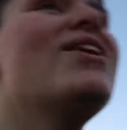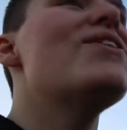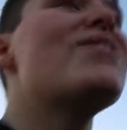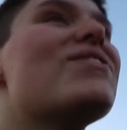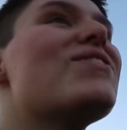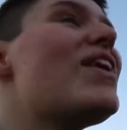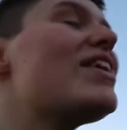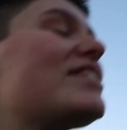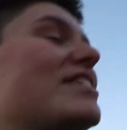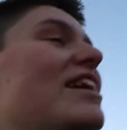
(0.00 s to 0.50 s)

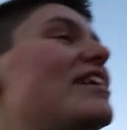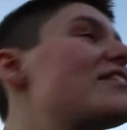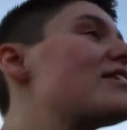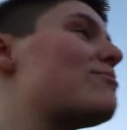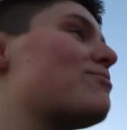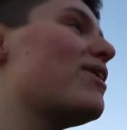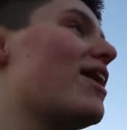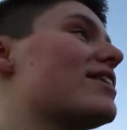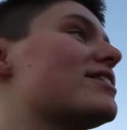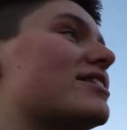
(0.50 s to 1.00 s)
We've had tons
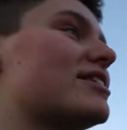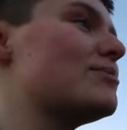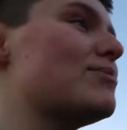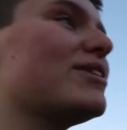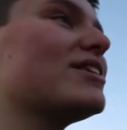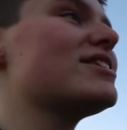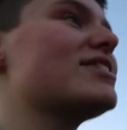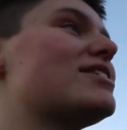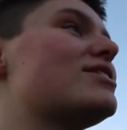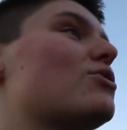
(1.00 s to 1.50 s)
of practice, but
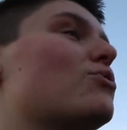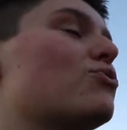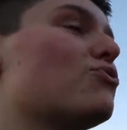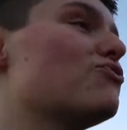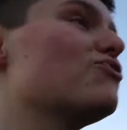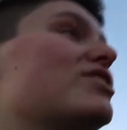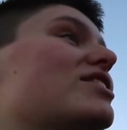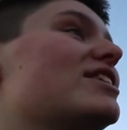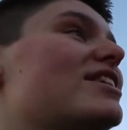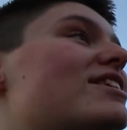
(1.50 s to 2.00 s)
it's still
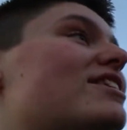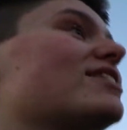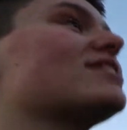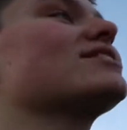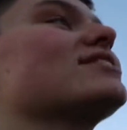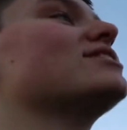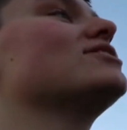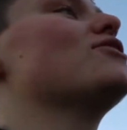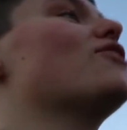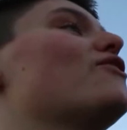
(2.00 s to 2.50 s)

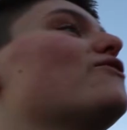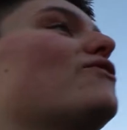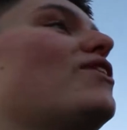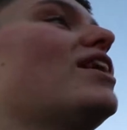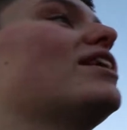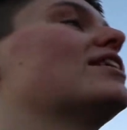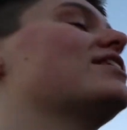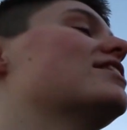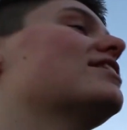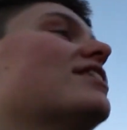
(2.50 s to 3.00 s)
ridiculously
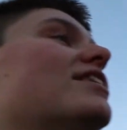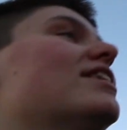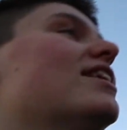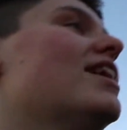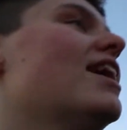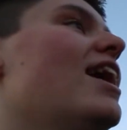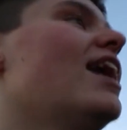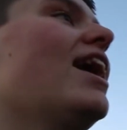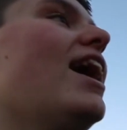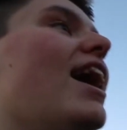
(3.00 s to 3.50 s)
nerve-wracking.
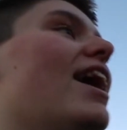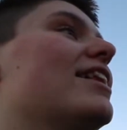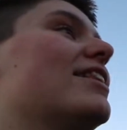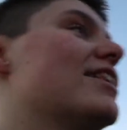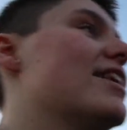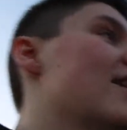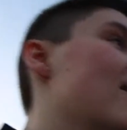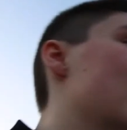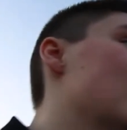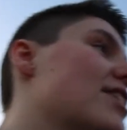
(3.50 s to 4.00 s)

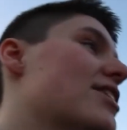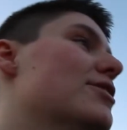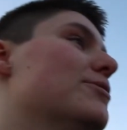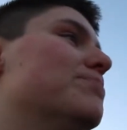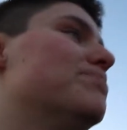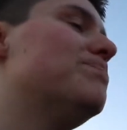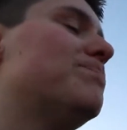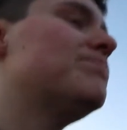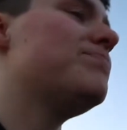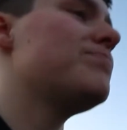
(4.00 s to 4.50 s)
And then
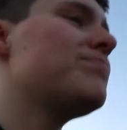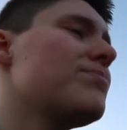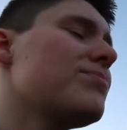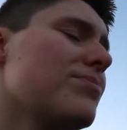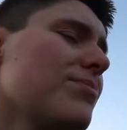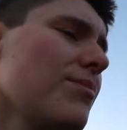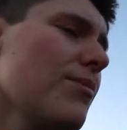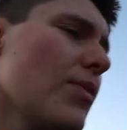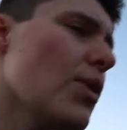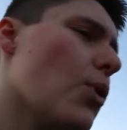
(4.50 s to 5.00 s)

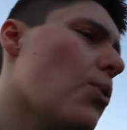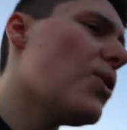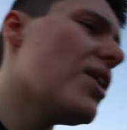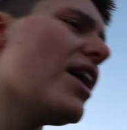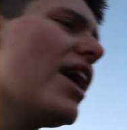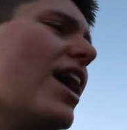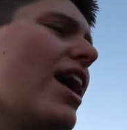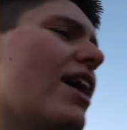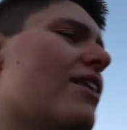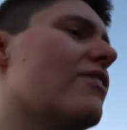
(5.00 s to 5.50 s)
we
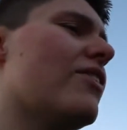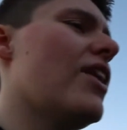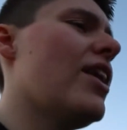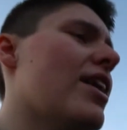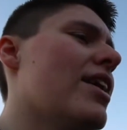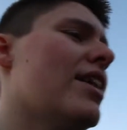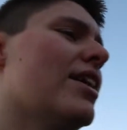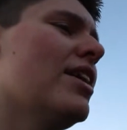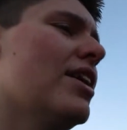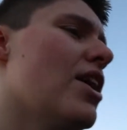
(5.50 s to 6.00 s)
have
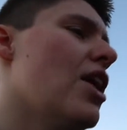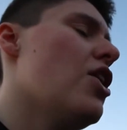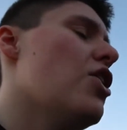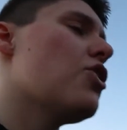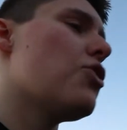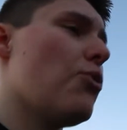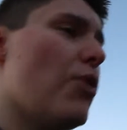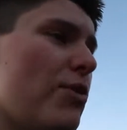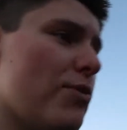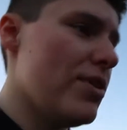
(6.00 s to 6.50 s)

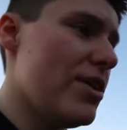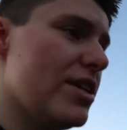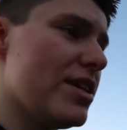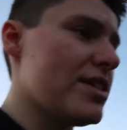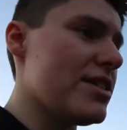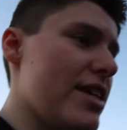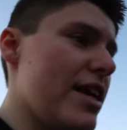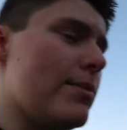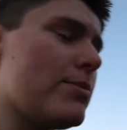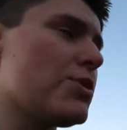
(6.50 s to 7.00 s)
3 written
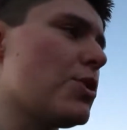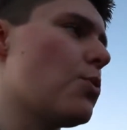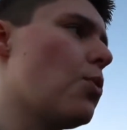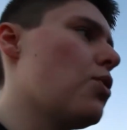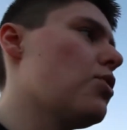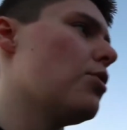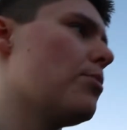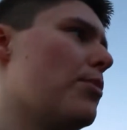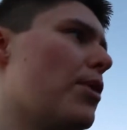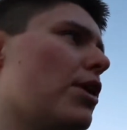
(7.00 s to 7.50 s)
exams. So
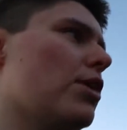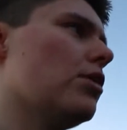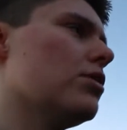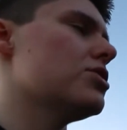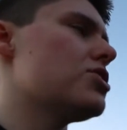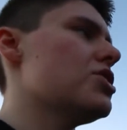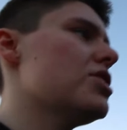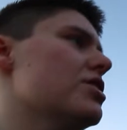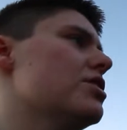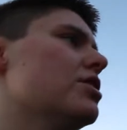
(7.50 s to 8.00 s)
one on
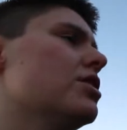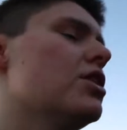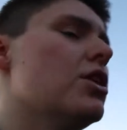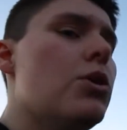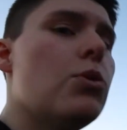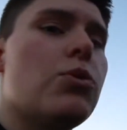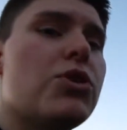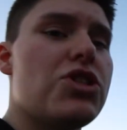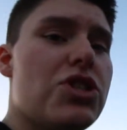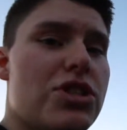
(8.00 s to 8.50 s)
biology,
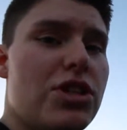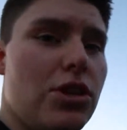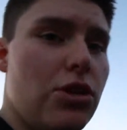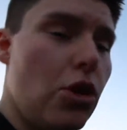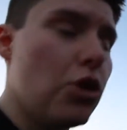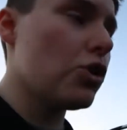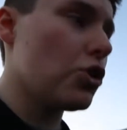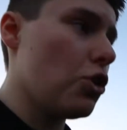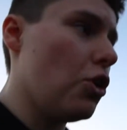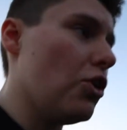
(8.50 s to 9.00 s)
which is a lot of